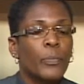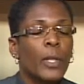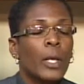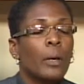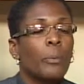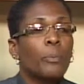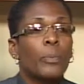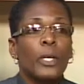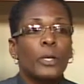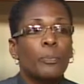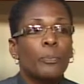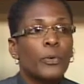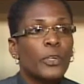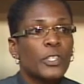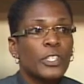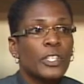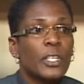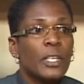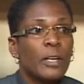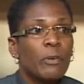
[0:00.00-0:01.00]
blood
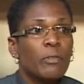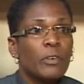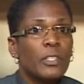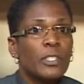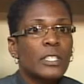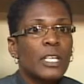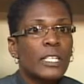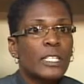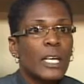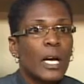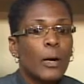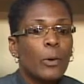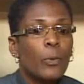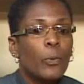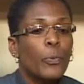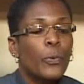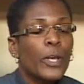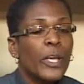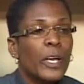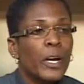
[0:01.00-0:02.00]
pressure levels that are
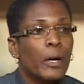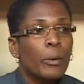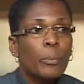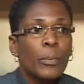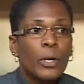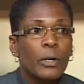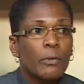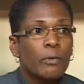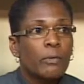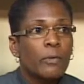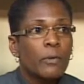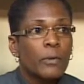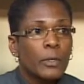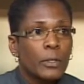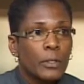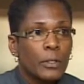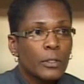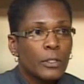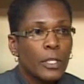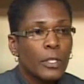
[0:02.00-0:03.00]
way above
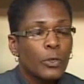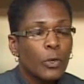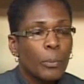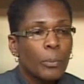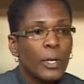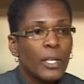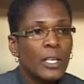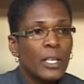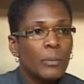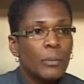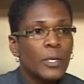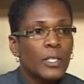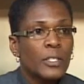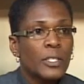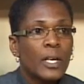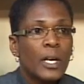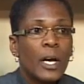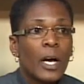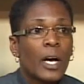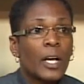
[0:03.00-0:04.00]
the normal limits,
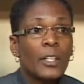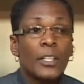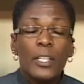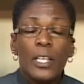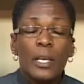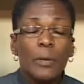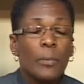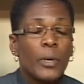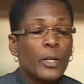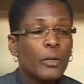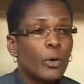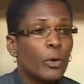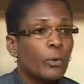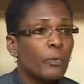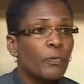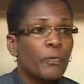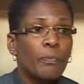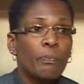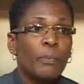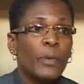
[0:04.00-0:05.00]
and they may not
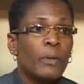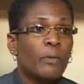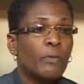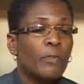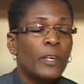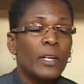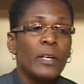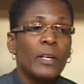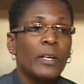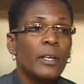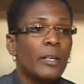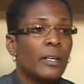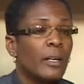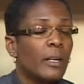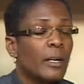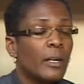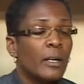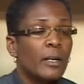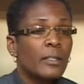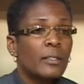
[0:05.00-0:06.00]
be feeling
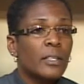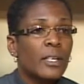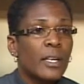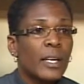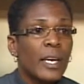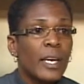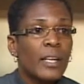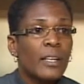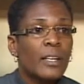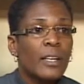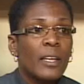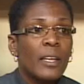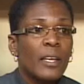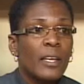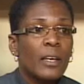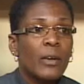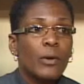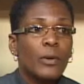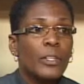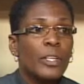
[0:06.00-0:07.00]
the
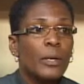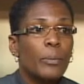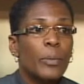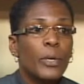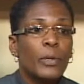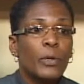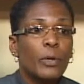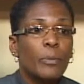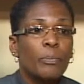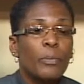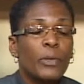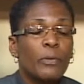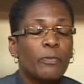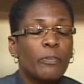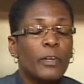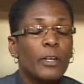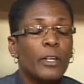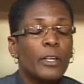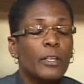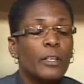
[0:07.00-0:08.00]
headache, or they may not be
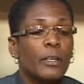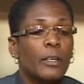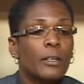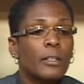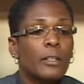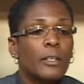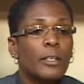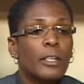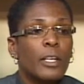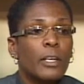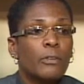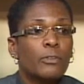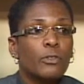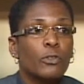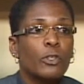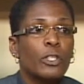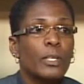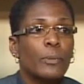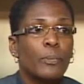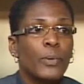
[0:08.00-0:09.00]
feeling the left
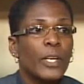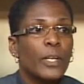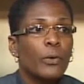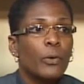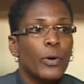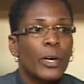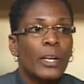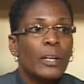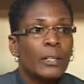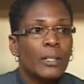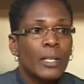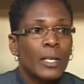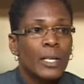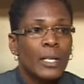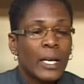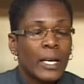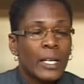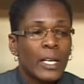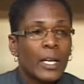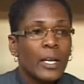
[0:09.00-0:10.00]
shoulder pain or anything
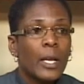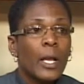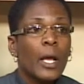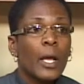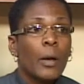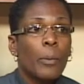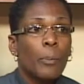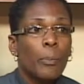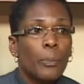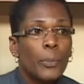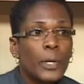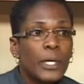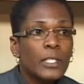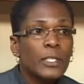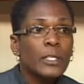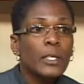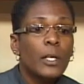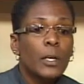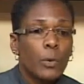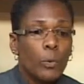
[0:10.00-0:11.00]
like that.
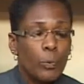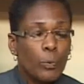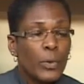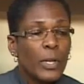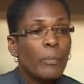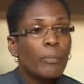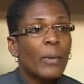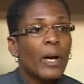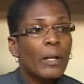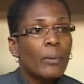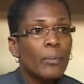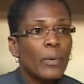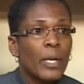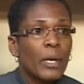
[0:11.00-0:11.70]
But we might be